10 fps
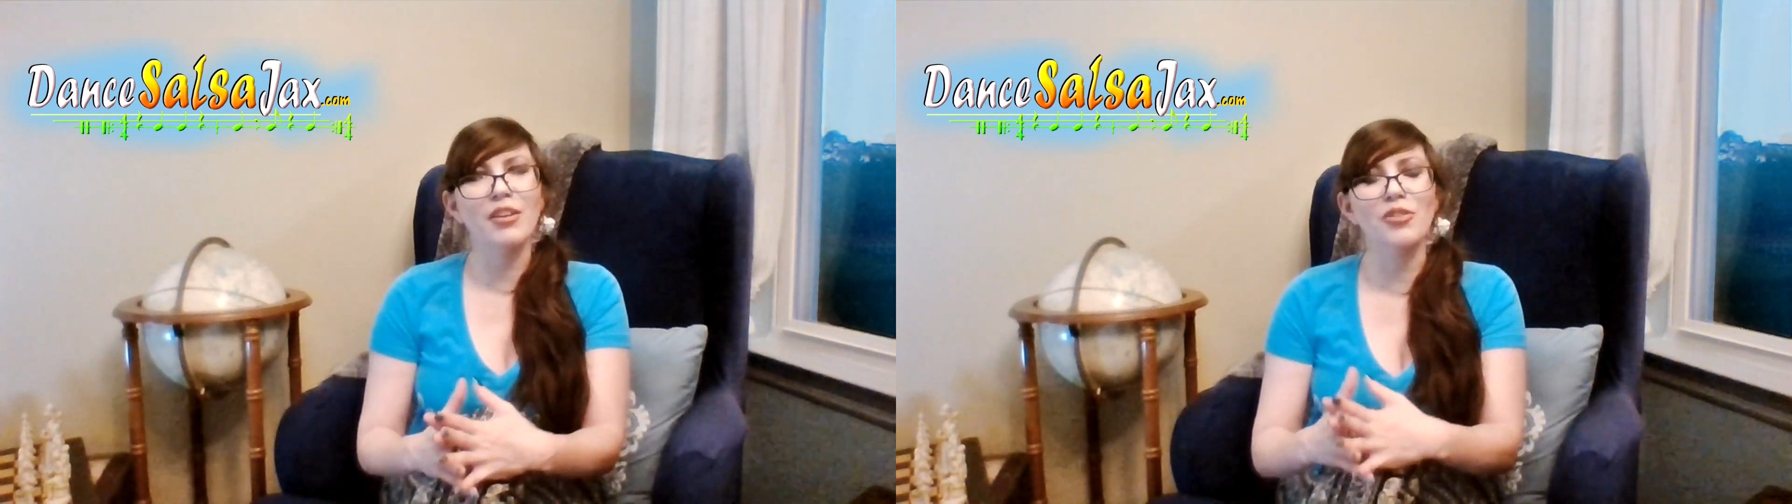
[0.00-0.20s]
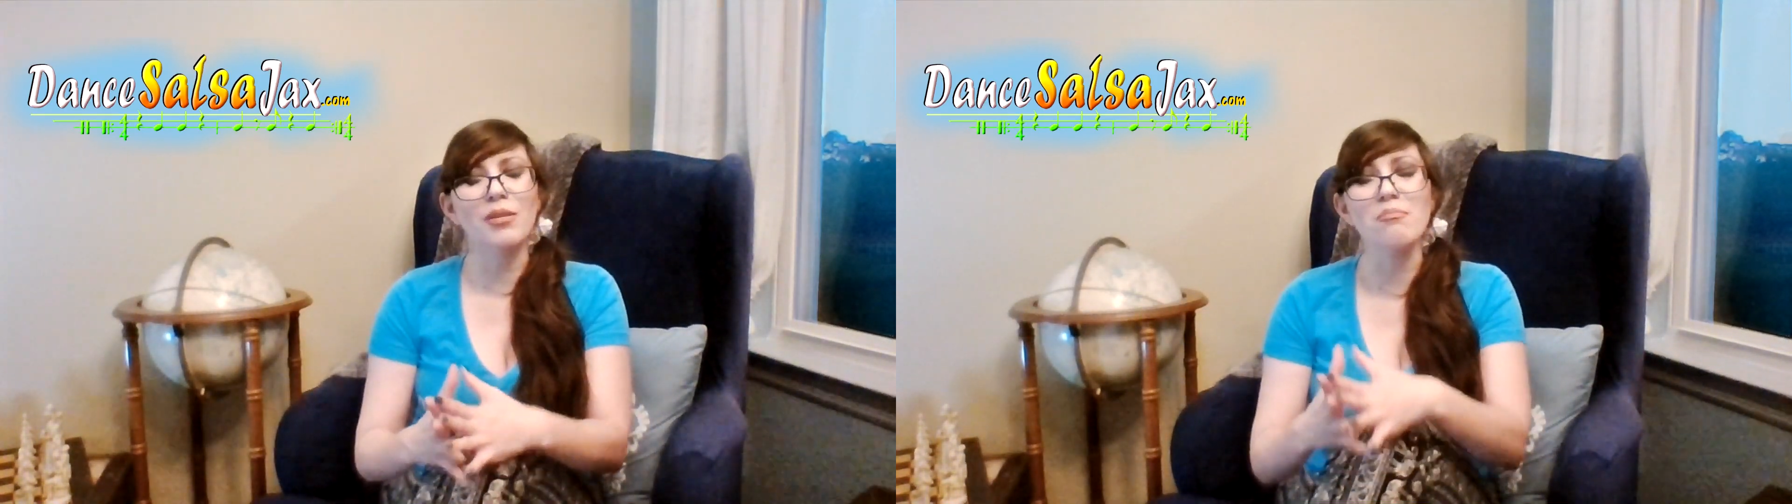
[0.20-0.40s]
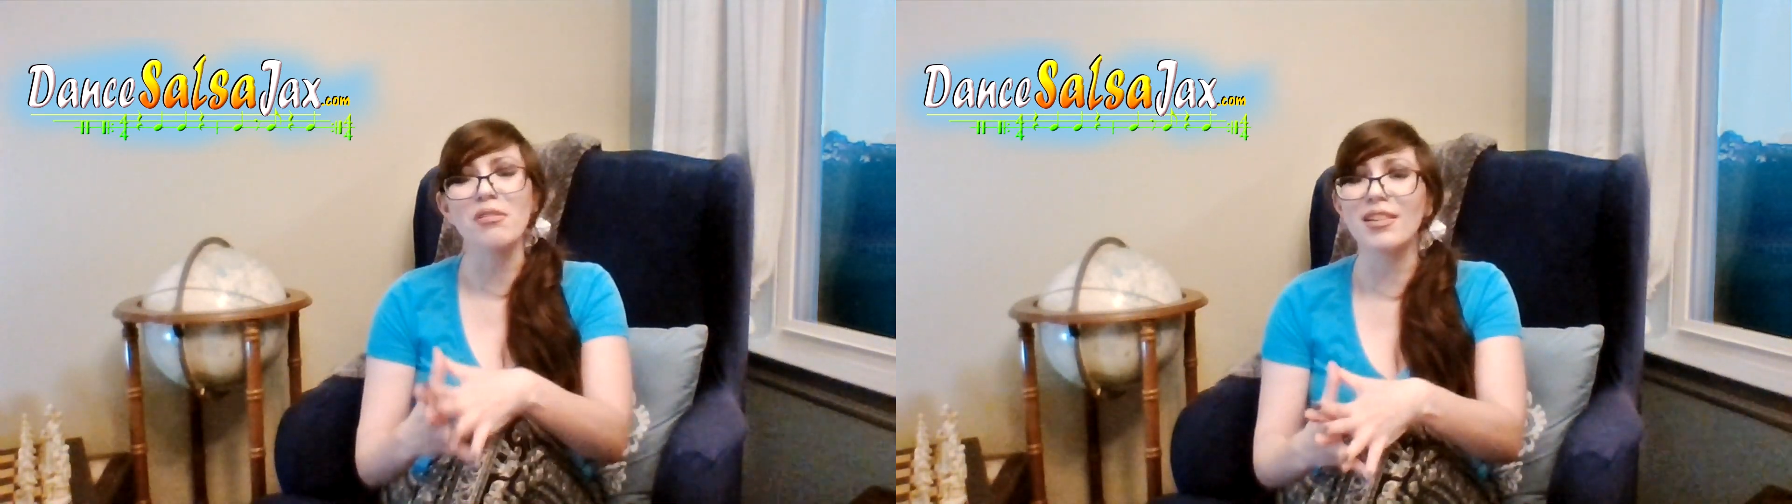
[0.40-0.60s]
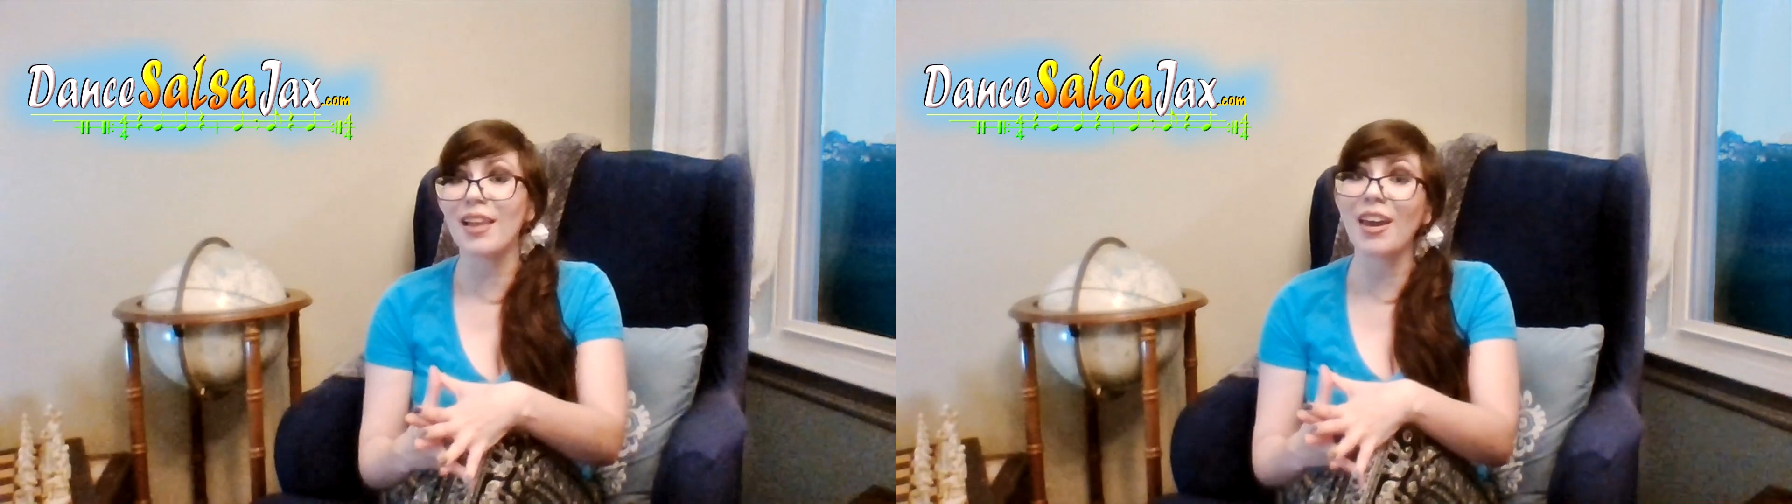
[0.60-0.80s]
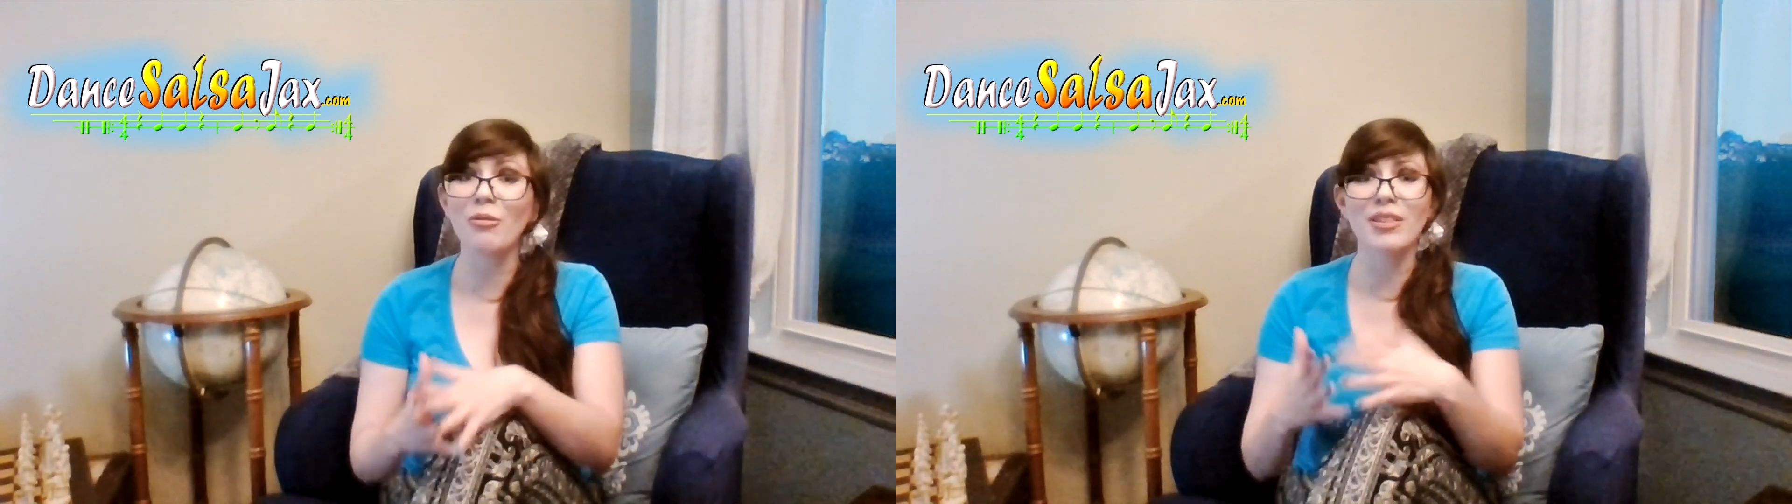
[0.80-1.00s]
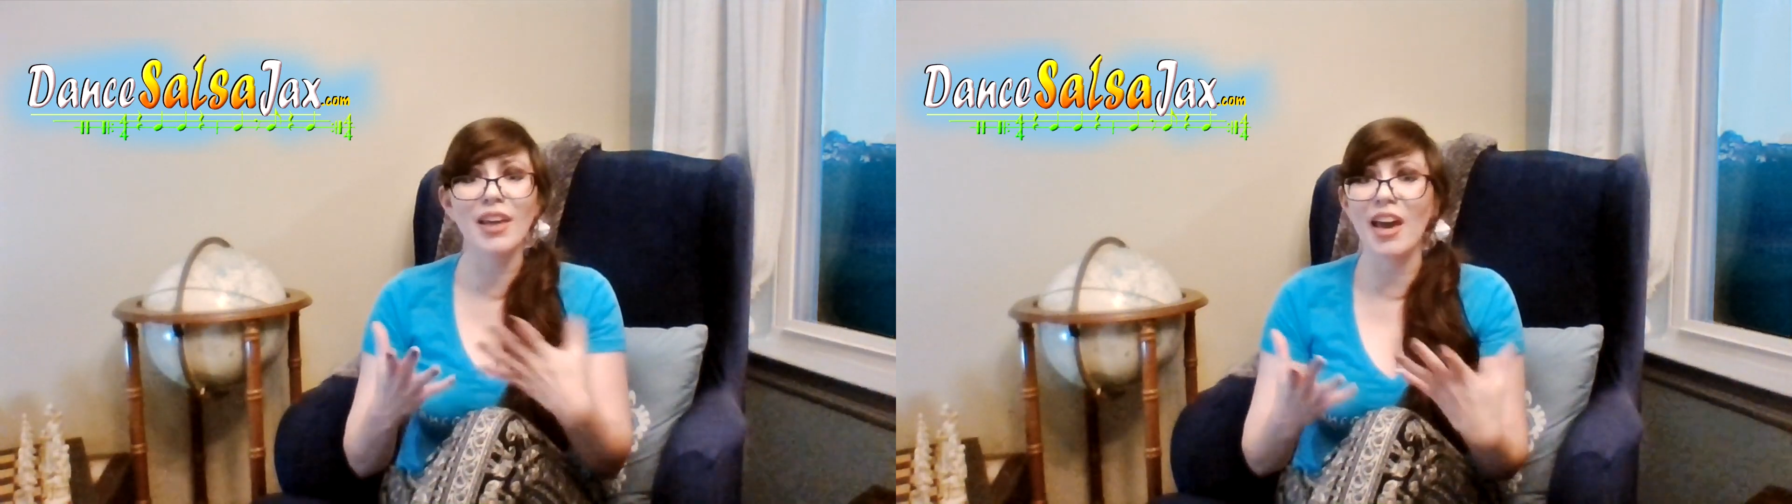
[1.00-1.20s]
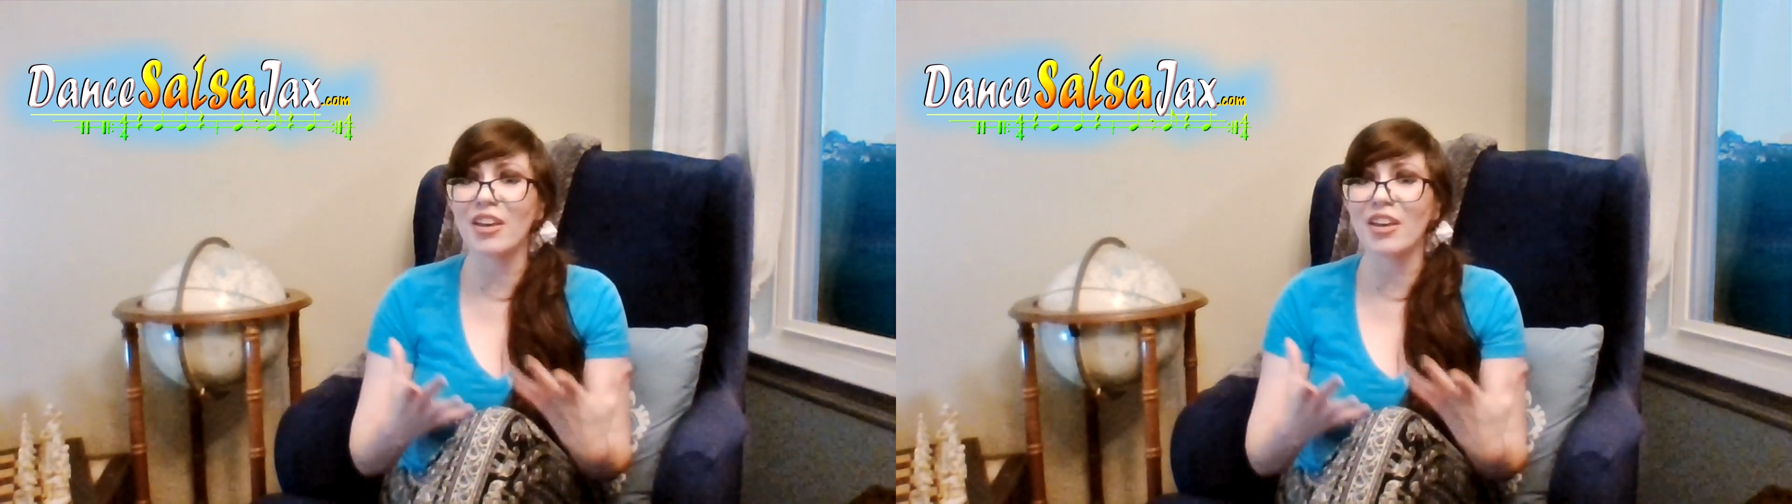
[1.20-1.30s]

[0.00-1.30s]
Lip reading: You can play with the